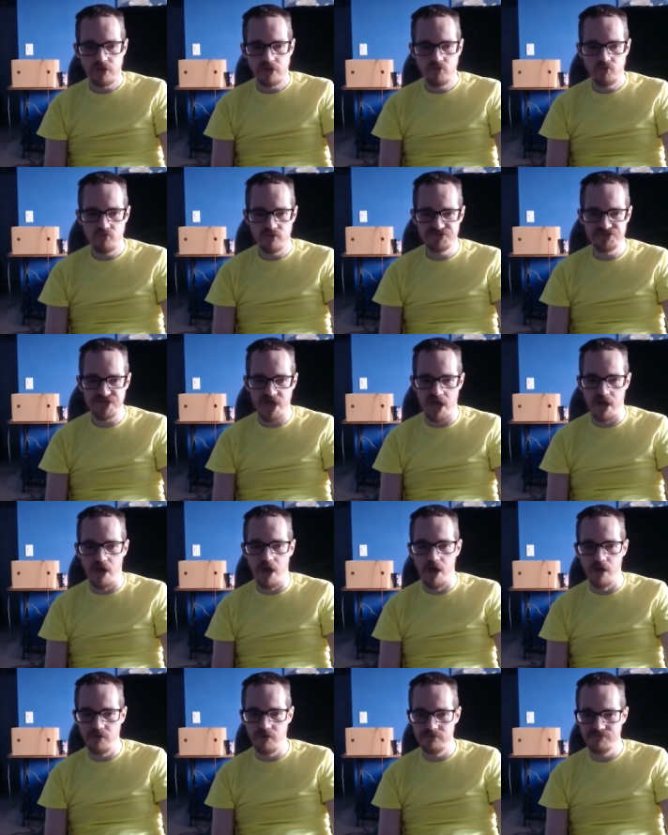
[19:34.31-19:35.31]
without
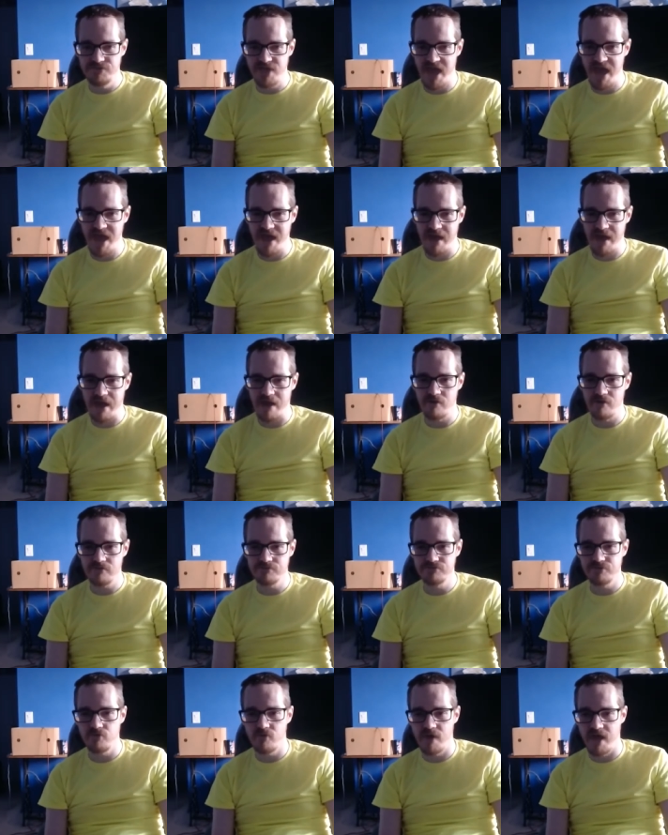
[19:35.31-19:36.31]
all of that out
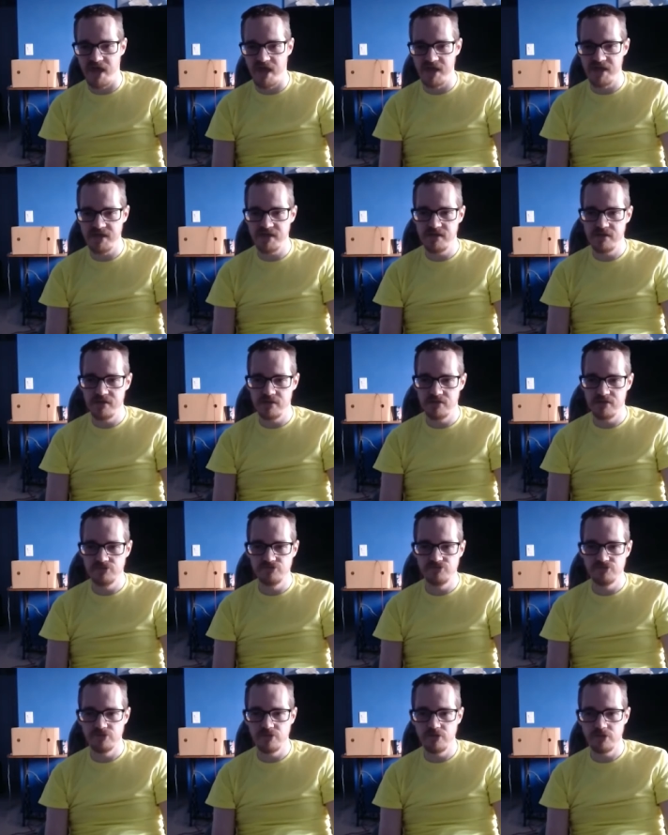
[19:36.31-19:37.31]
of the way,
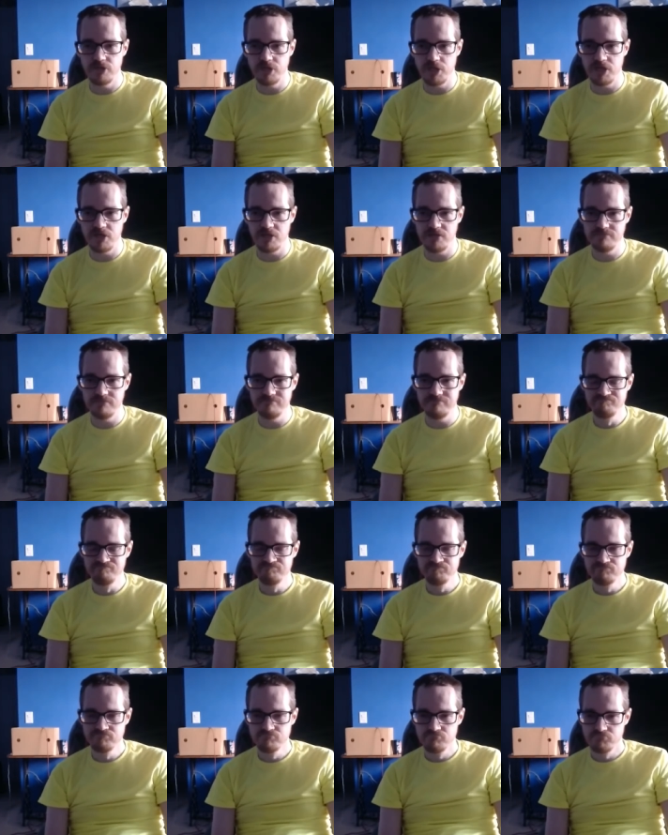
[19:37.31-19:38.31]
uh,
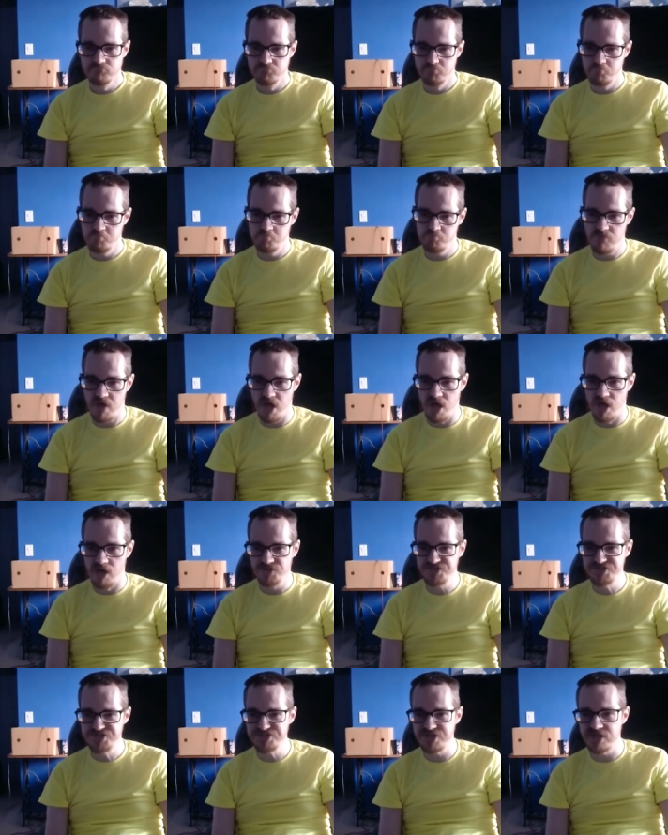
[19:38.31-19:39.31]
I'll
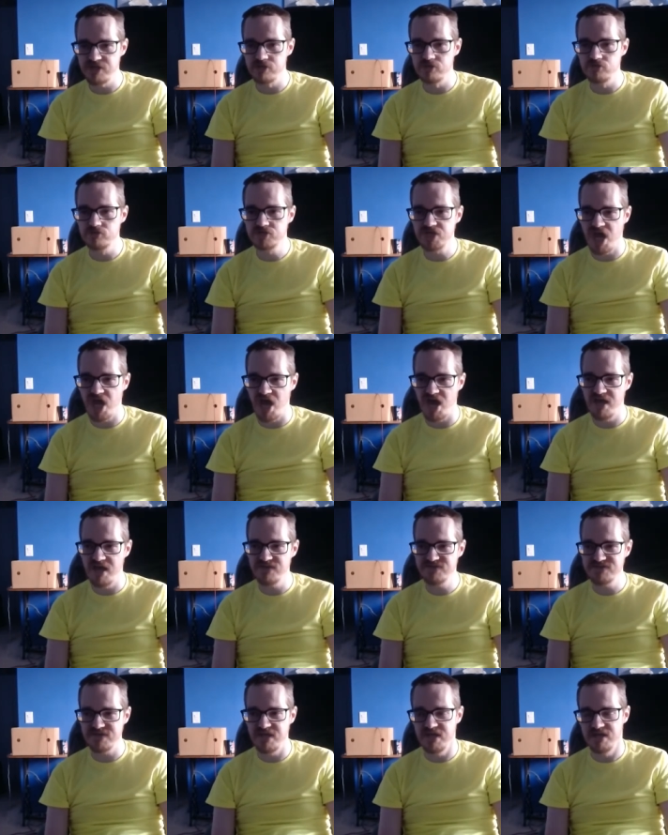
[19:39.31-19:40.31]
see you
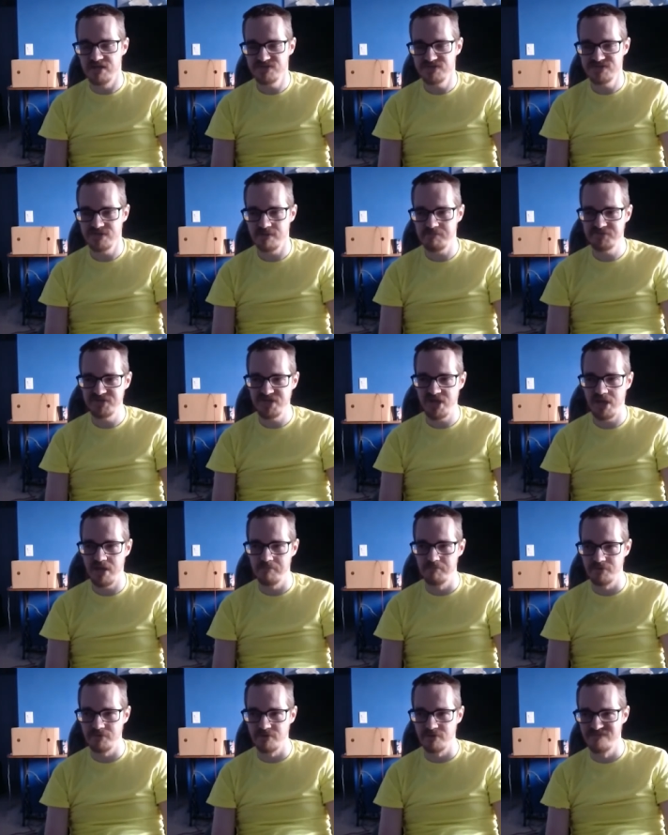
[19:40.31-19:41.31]
guys in
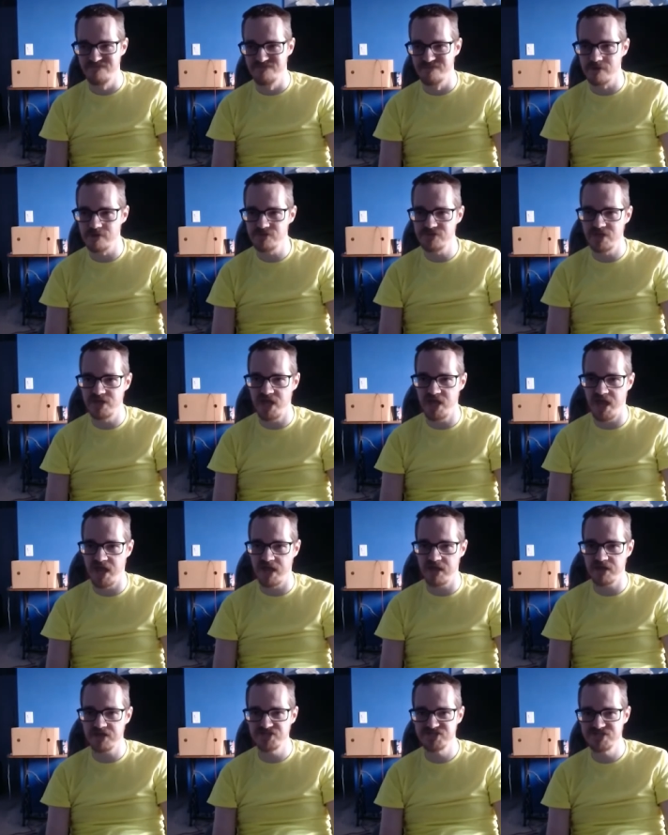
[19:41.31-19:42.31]
September for the
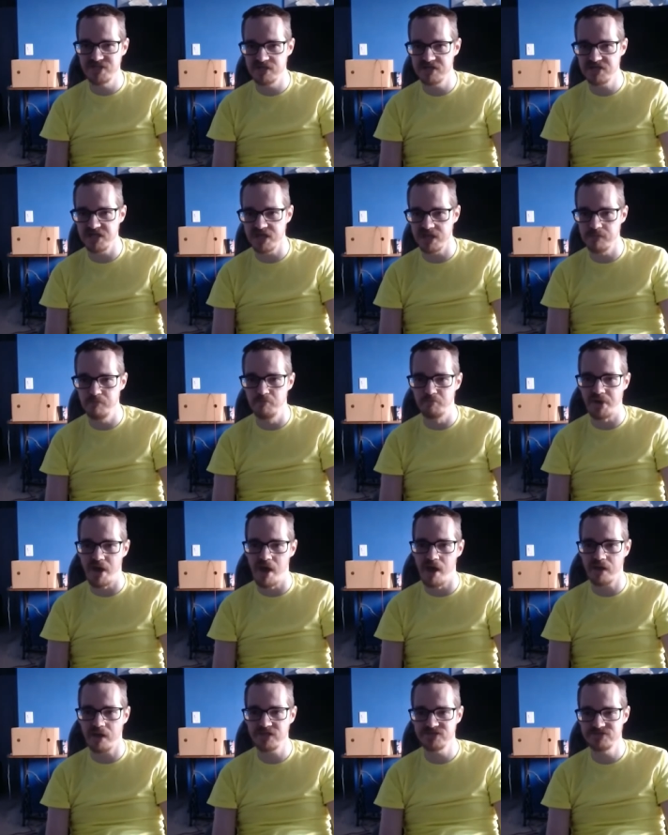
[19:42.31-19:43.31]
next
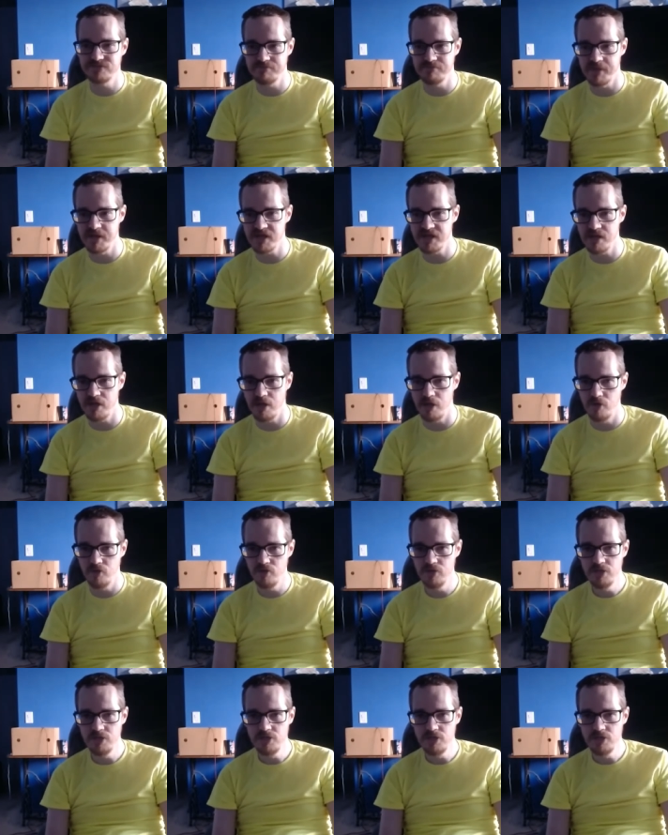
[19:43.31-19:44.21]
Gamebox video.